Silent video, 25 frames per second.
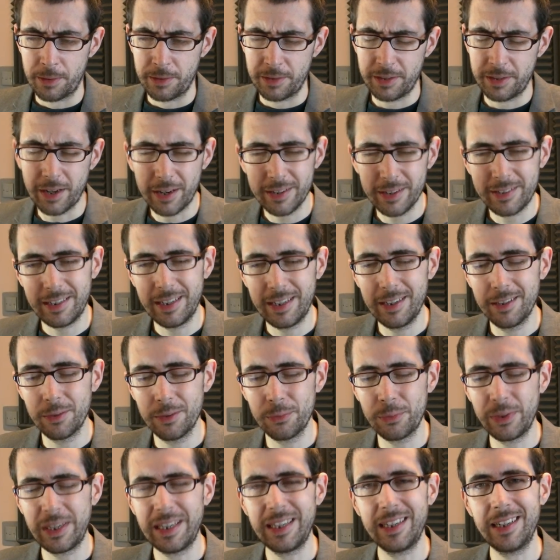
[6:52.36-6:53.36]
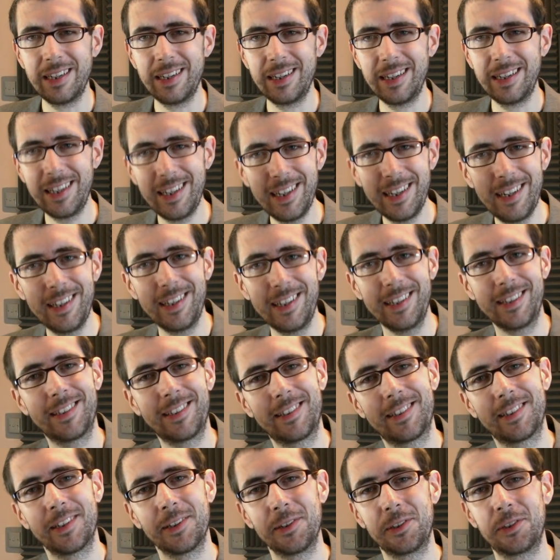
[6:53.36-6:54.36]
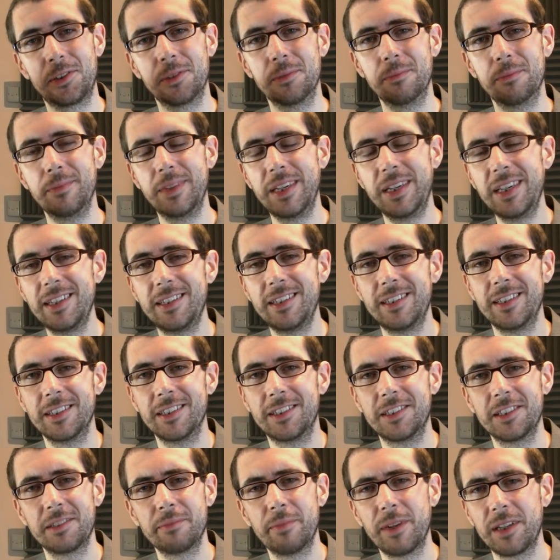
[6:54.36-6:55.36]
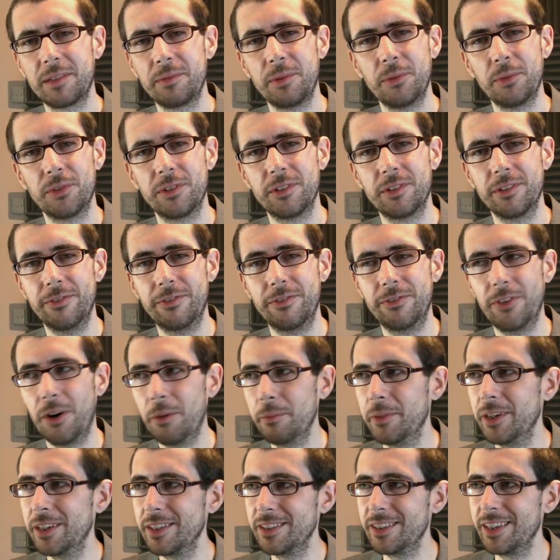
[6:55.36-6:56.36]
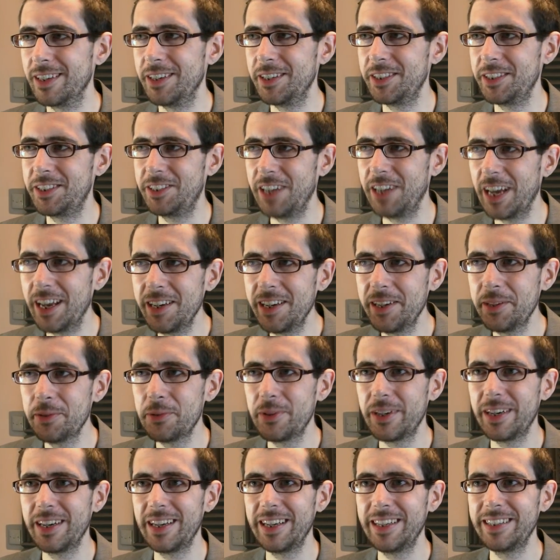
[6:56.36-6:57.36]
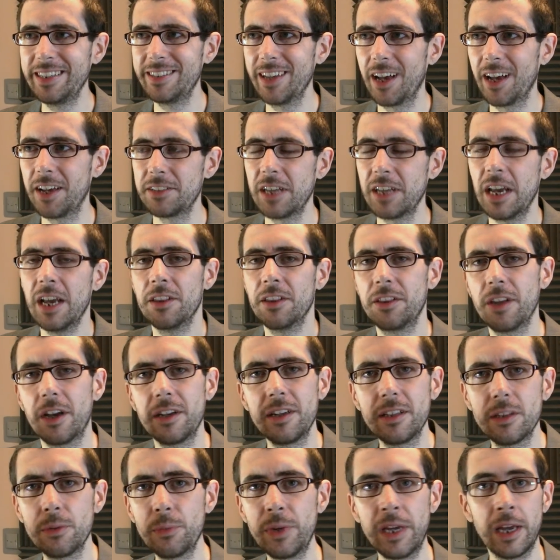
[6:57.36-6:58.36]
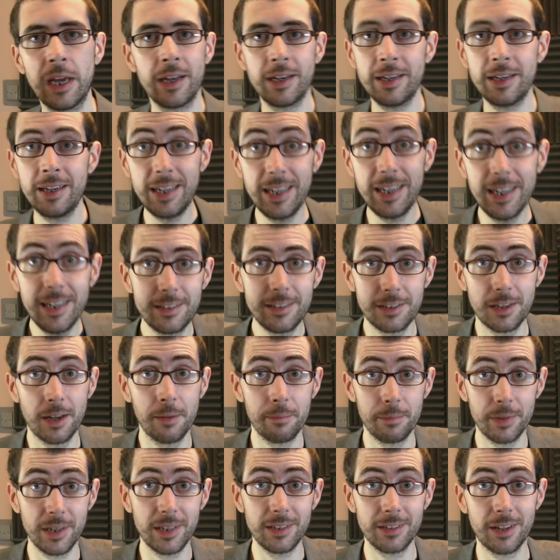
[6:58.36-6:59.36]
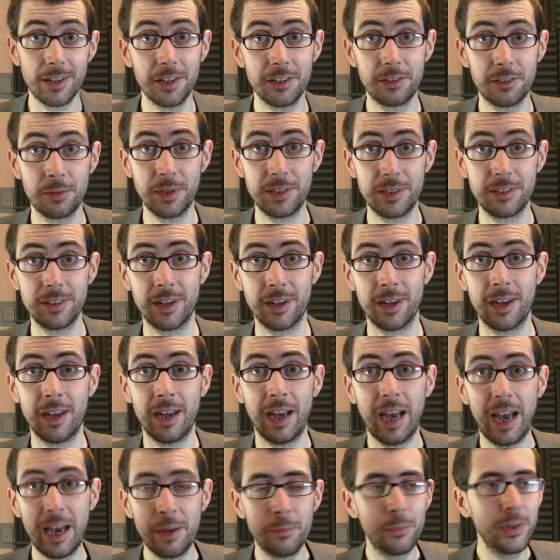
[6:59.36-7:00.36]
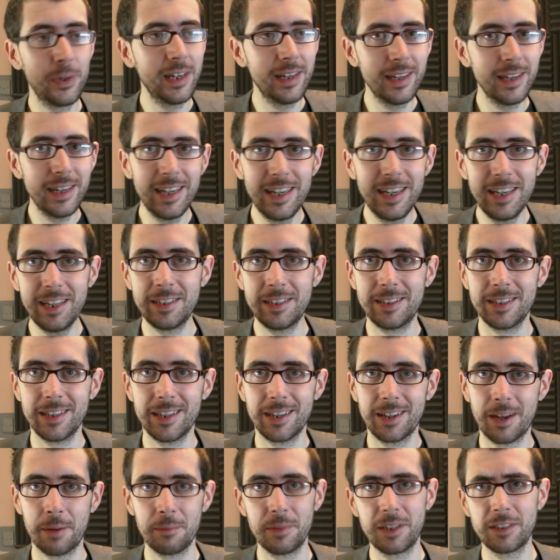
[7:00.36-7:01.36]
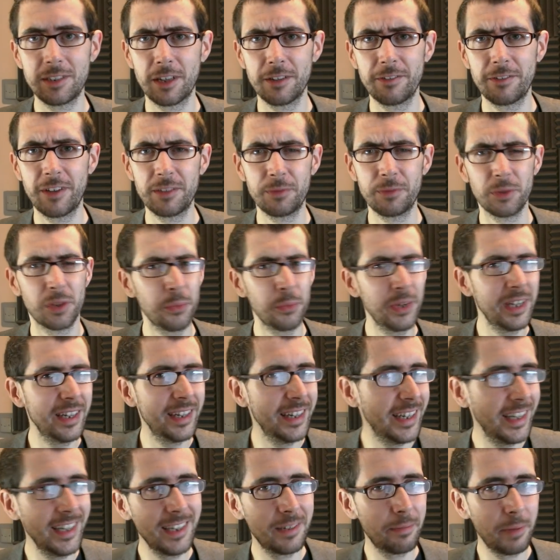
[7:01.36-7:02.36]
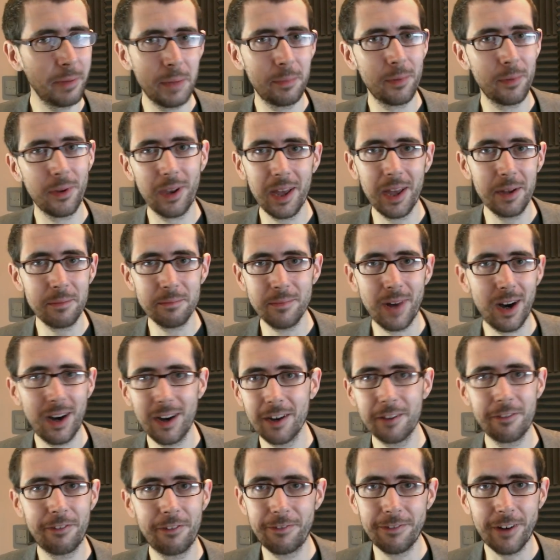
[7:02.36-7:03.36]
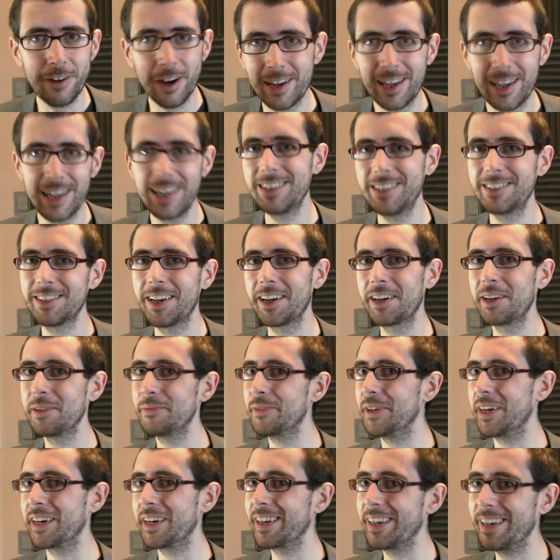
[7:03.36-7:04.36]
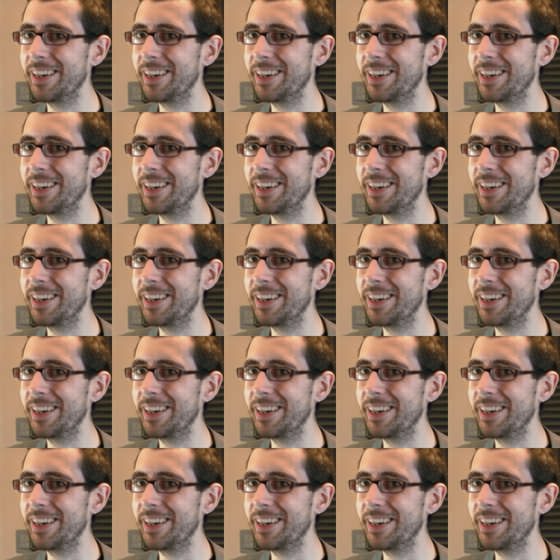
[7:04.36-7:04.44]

the idea that we need social media just makes me want to vomit. It genuinely does. The idea that we need companies like Twitter, and we need companies like Facebook, that we need people like Mark fucking Zuckerberg.